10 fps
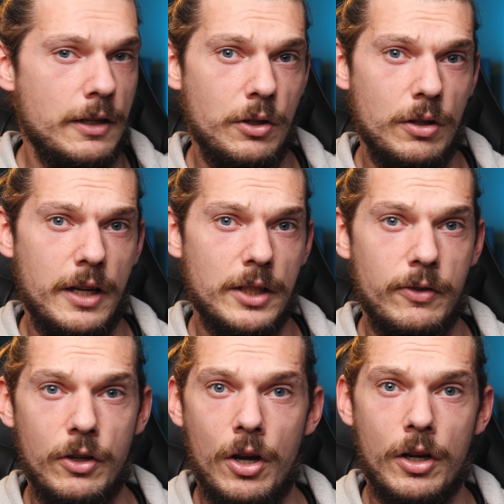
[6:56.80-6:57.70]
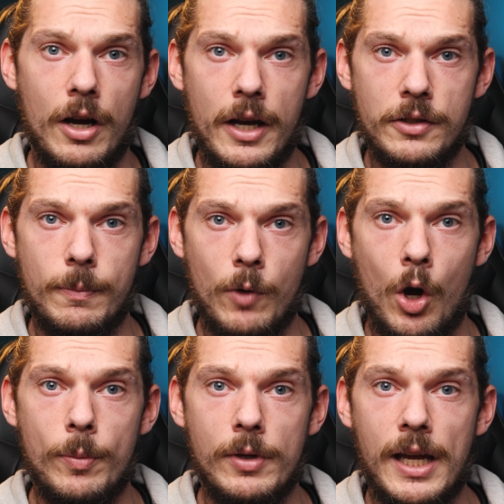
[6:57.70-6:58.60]
till the next video, guys, I
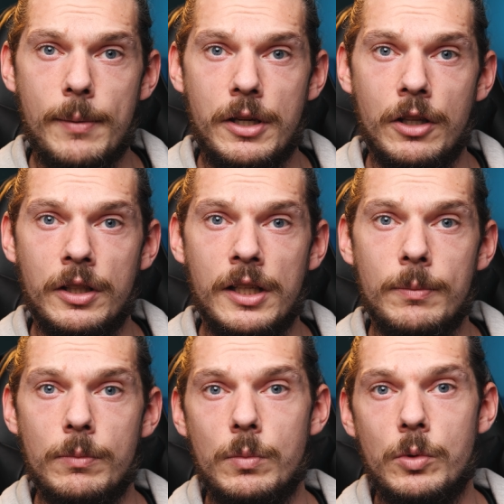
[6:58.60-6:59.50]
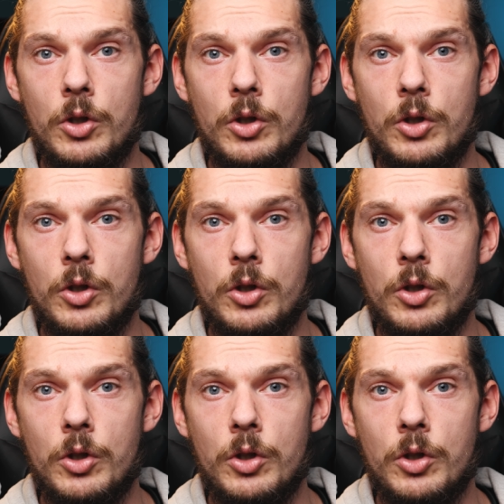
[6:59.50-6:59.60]
hope you keep killing it.